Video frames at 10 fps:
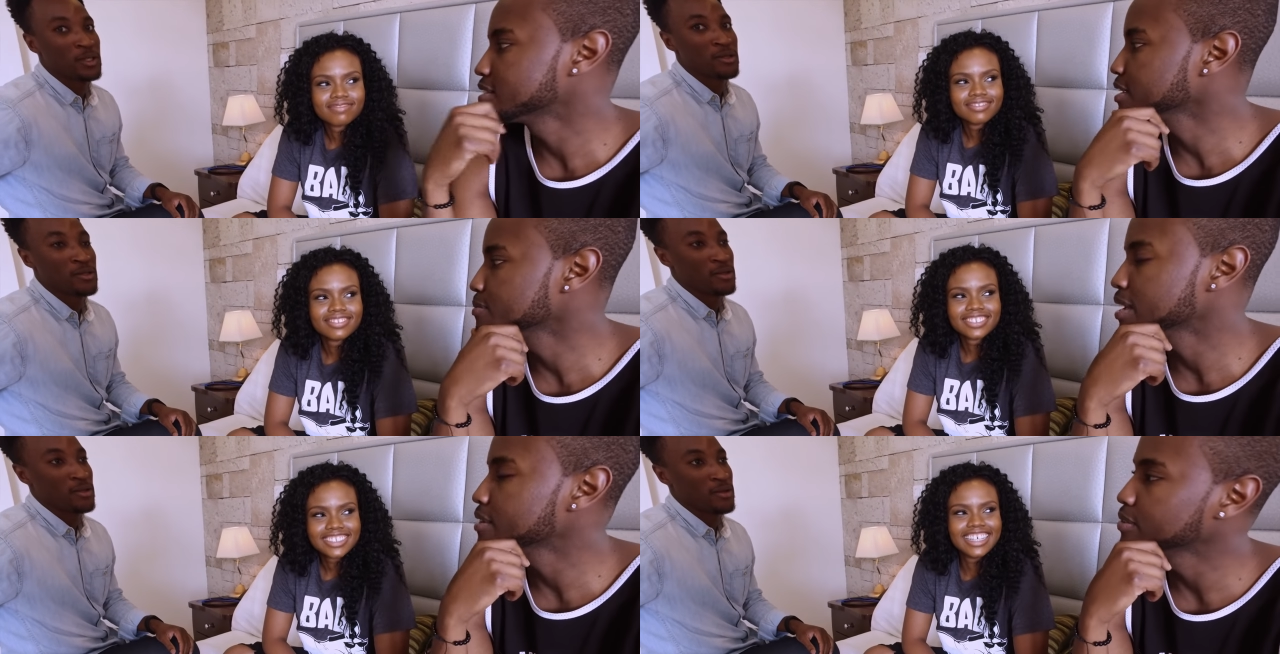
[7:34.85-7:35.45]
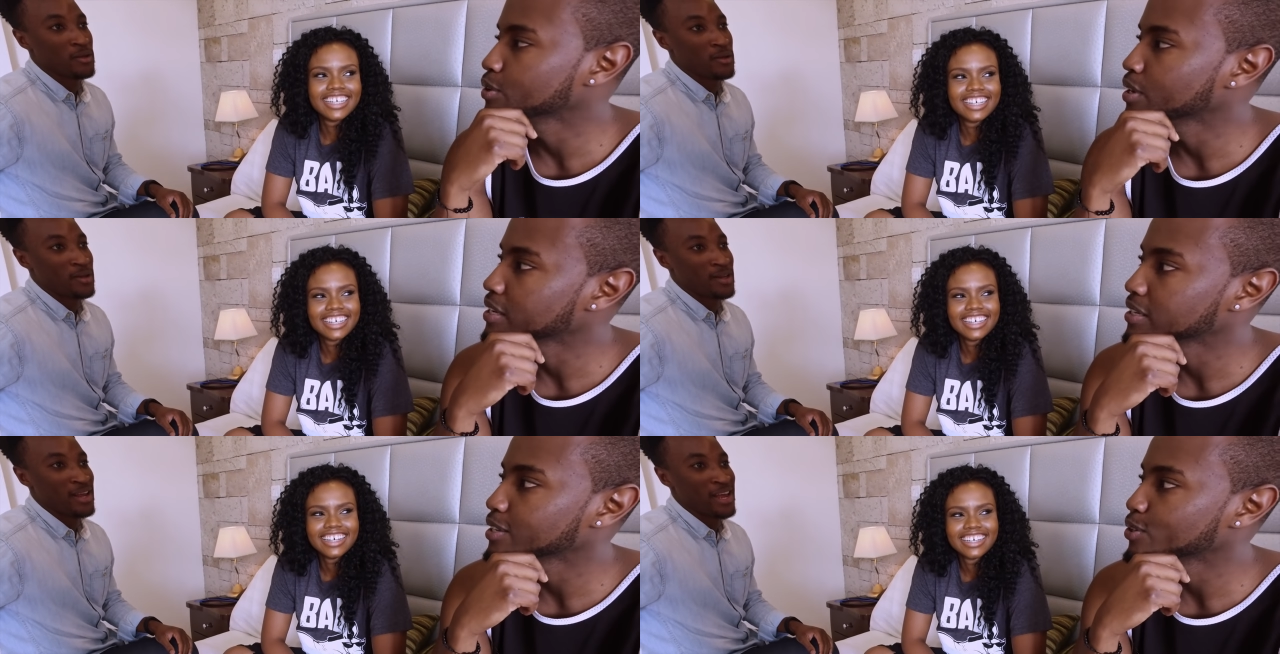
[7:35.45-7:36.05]
Speaker 1: is taking me
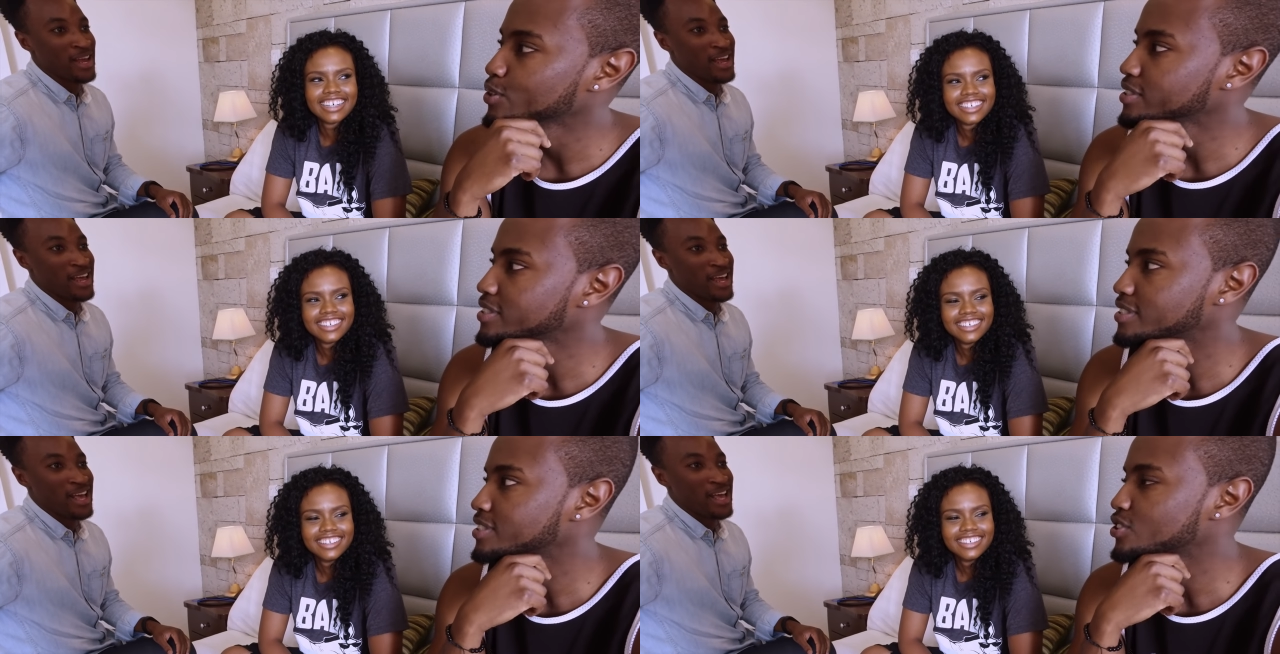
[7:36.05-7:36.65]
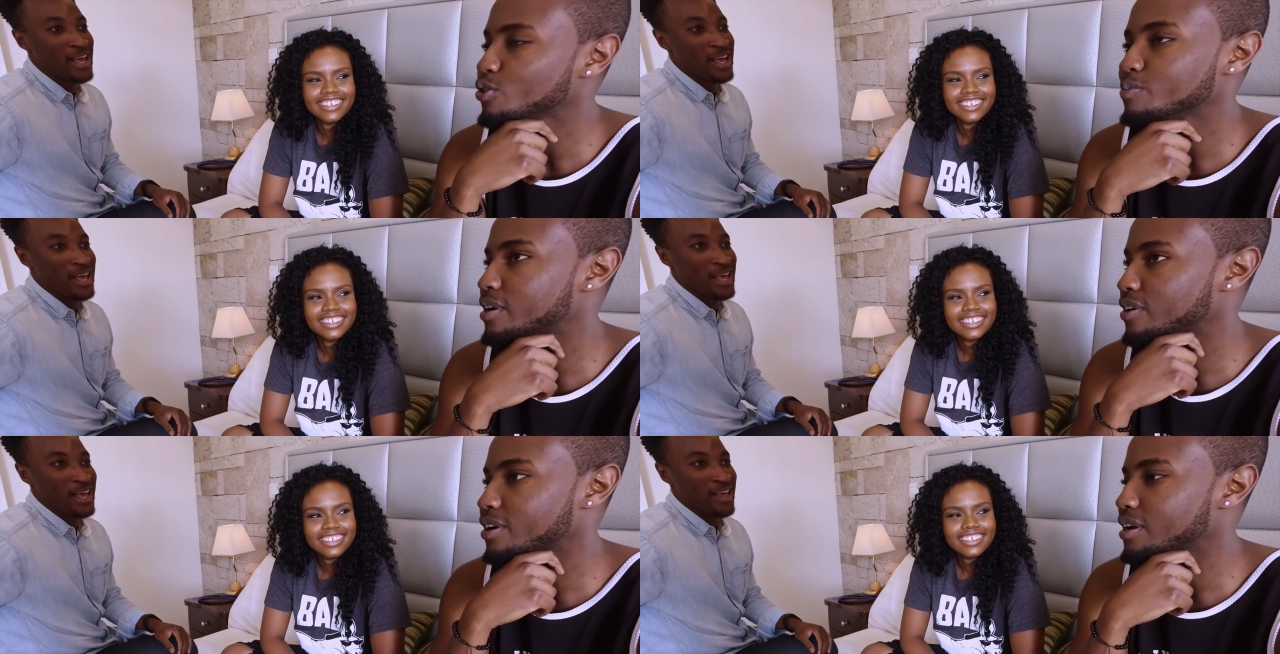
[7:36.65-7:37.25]
everywhere in Lagos, showing
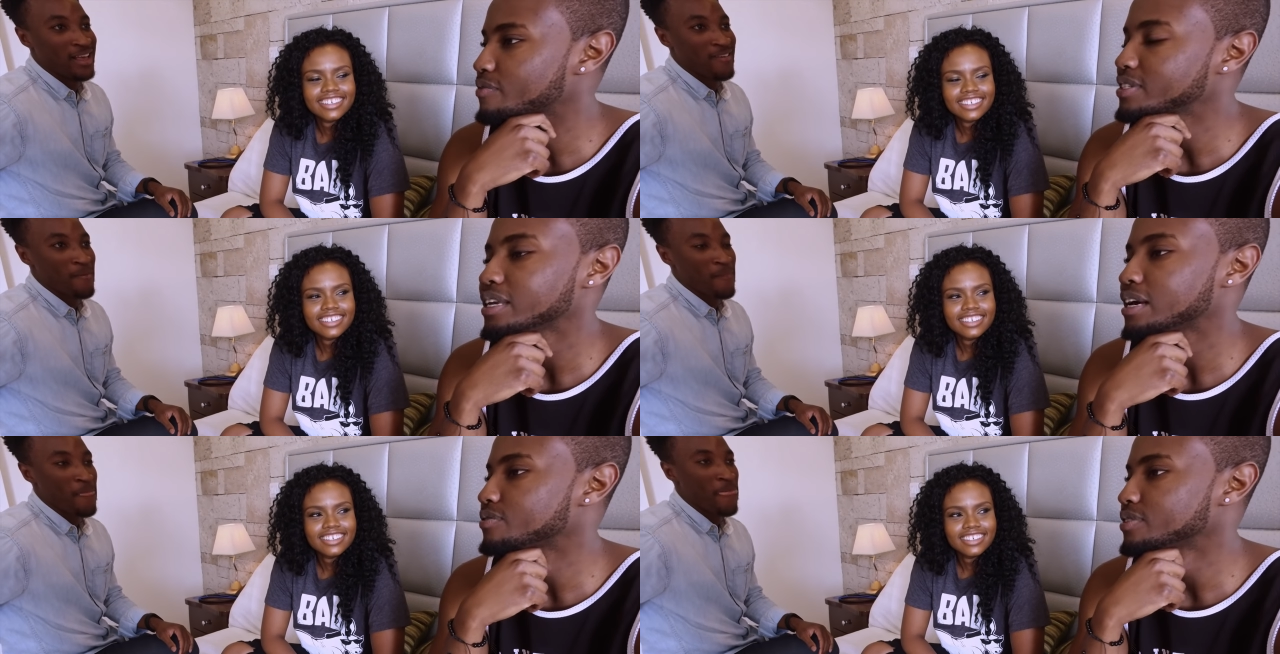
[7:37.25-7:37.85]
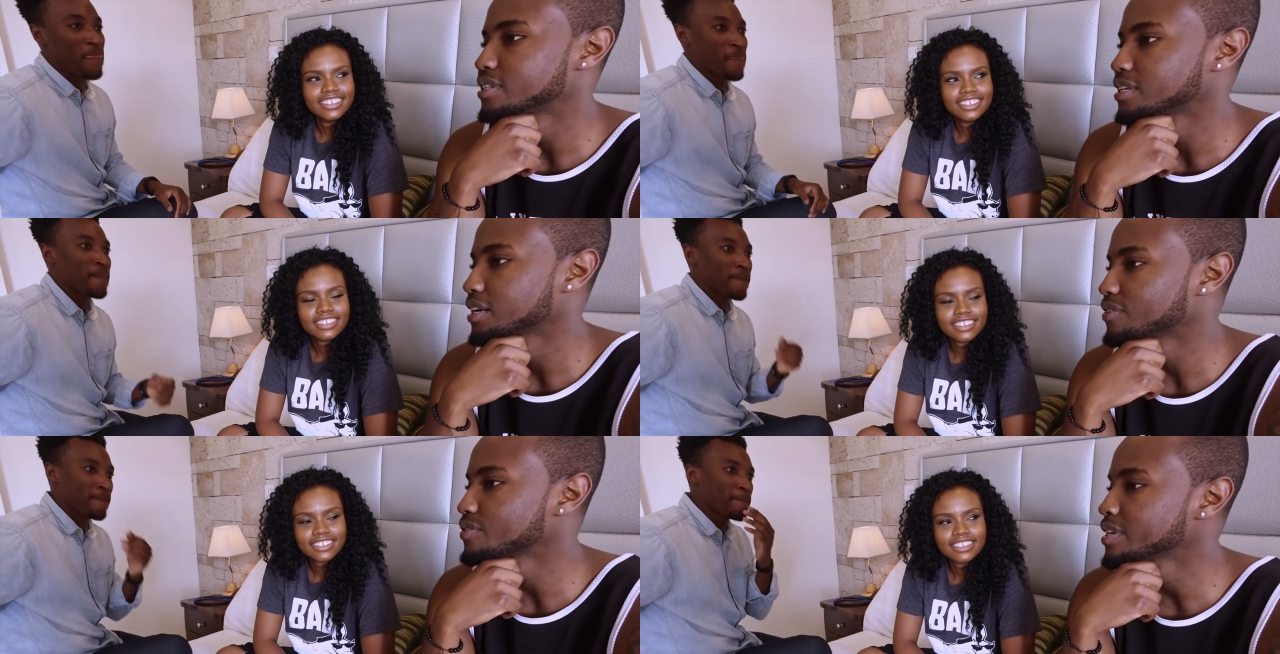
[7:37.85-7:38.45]
me around. I've eaten
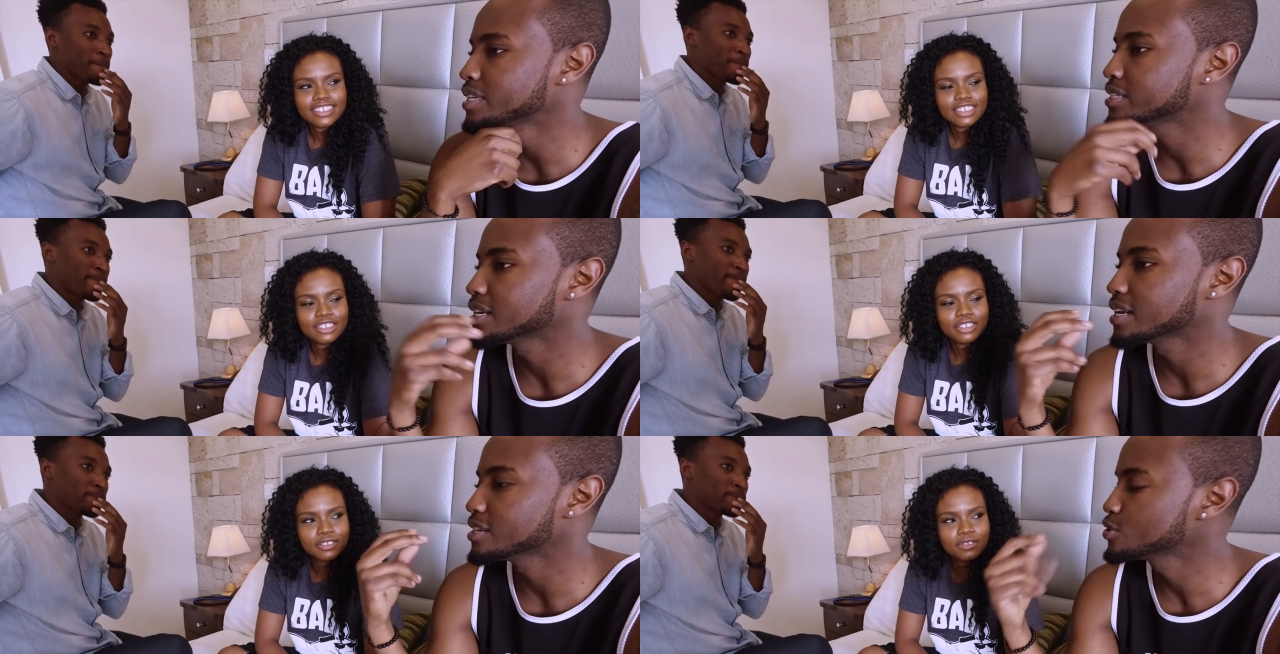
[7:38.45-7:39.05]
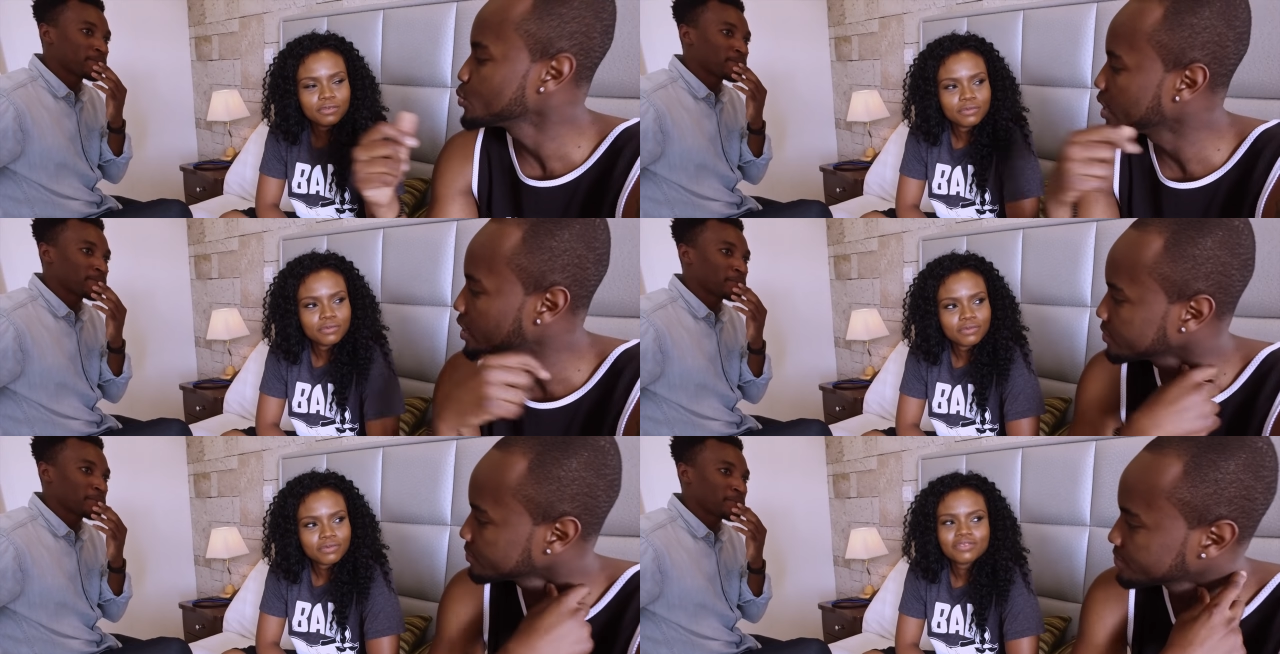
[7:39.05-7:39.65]
everything. I've even eaten uh,
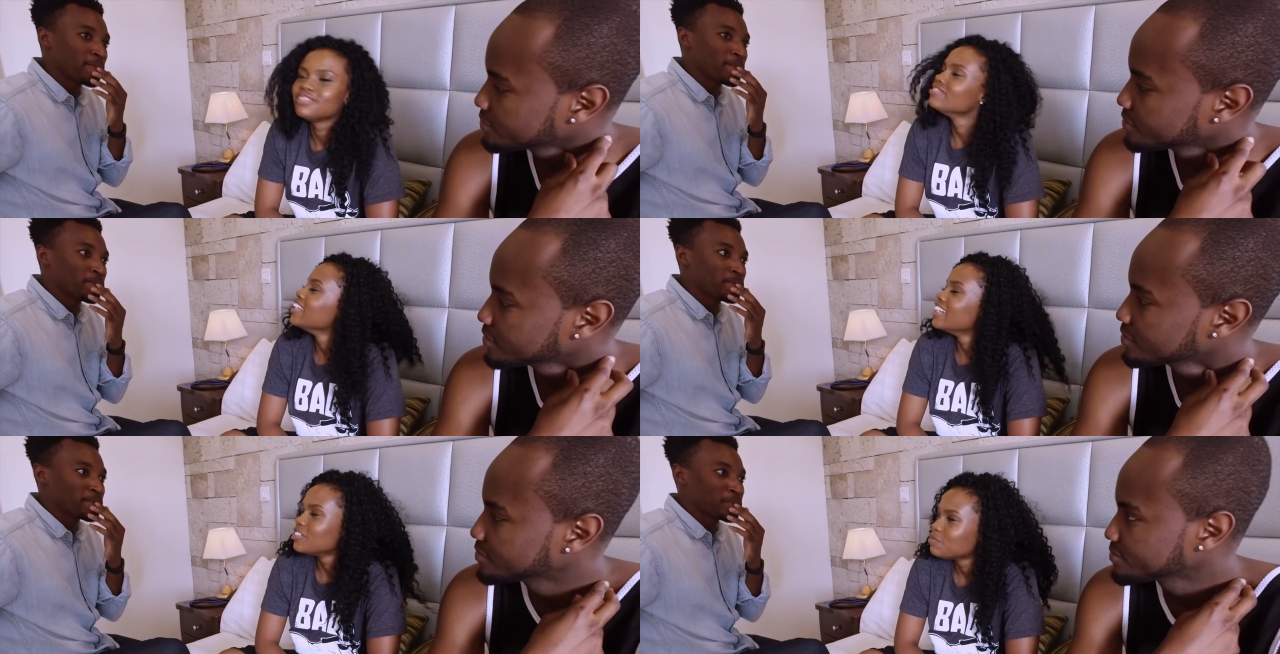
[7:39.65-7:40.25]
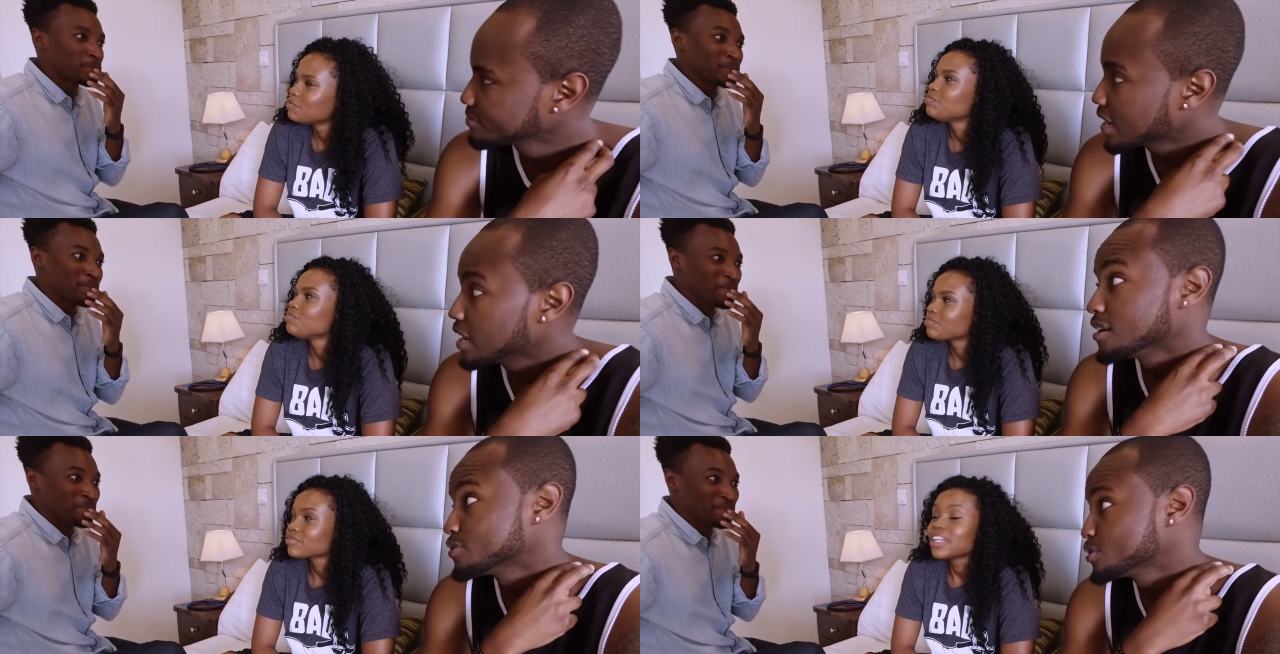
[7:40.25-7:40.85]
suya. Yeah. I
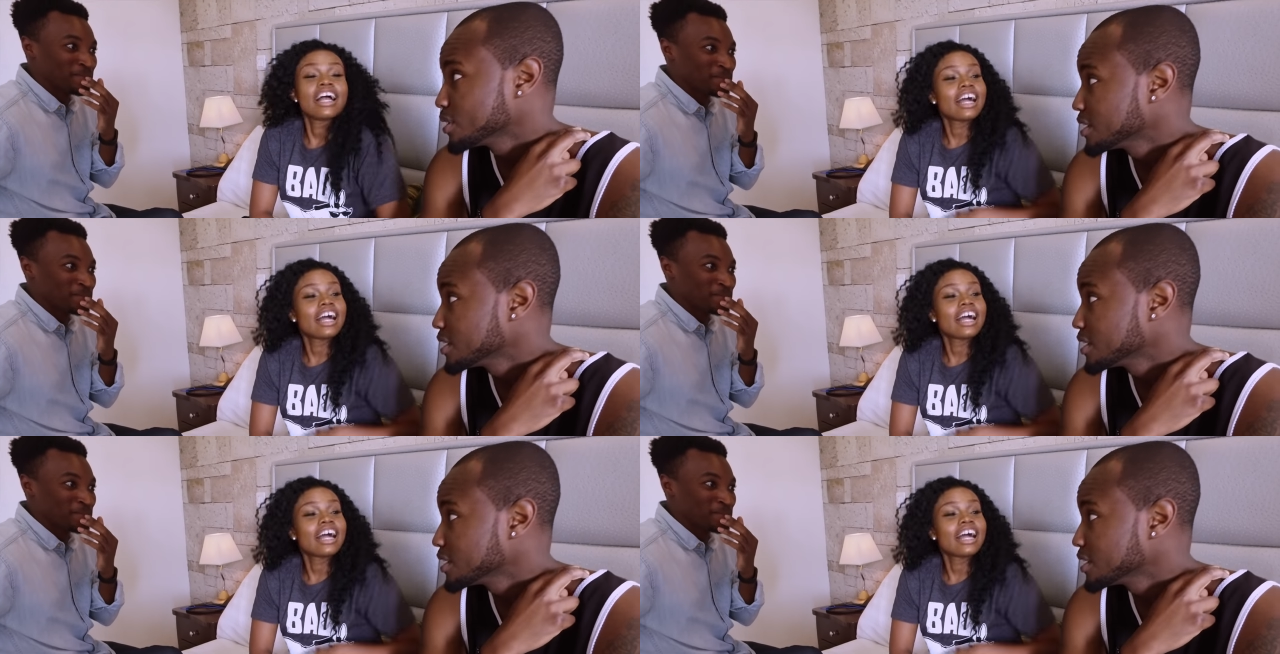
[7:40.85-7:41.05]
love suya.